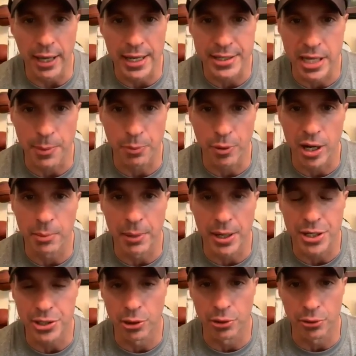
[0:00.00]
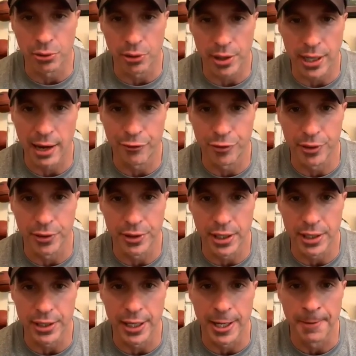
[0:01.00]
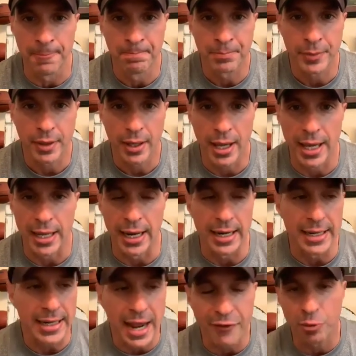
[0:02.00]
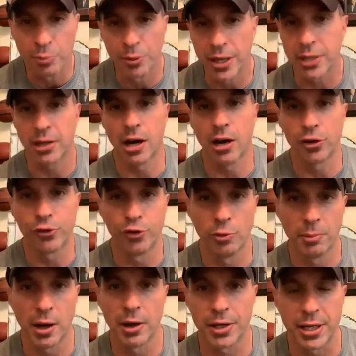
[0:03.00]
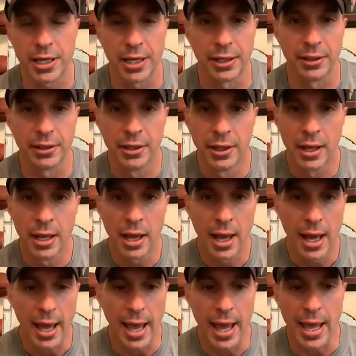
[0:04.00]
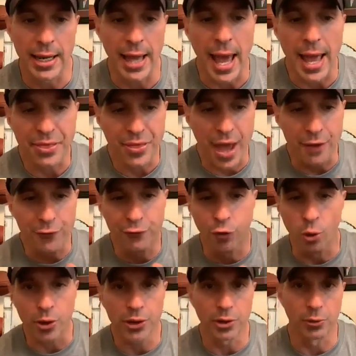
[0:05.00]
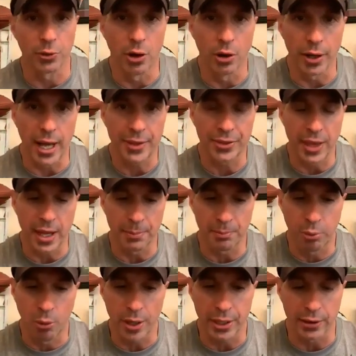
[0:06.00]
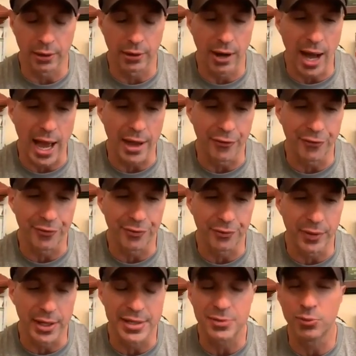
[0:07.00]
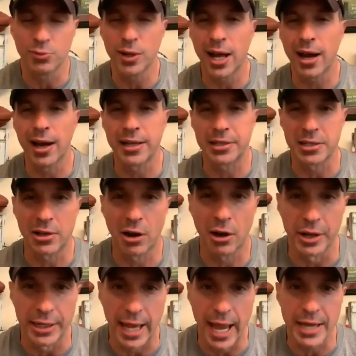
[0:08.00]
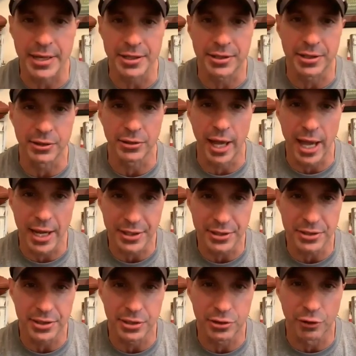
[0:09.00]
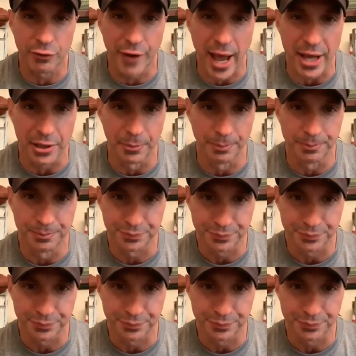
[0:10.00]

I separated my shoulder on Kyle Field that day, and I never played college football again. And at that fork in the road, at that point in life, it's what I like to call an existential, existential vacuum.